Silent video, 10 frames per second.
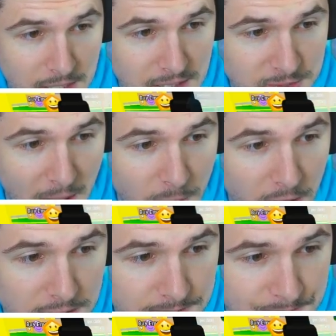Let's buy
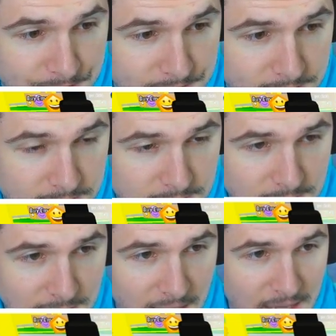one
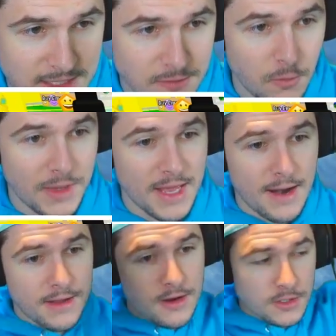and see what we get
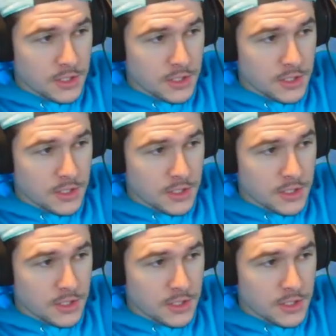out of here.